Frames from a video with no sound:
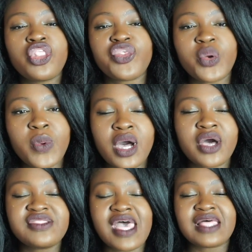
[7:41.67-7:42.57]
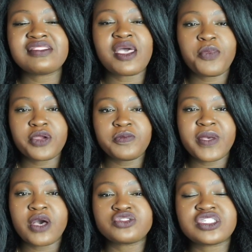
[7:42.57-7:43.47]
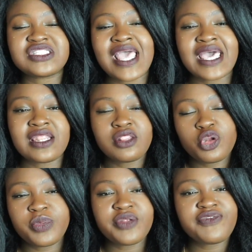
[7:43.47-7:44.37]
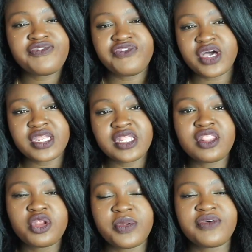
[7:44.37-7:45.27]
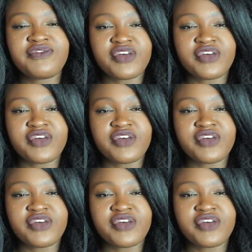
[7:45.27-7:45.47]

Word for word: throw on that leopard belt just to add a little bit of fun, a little bit of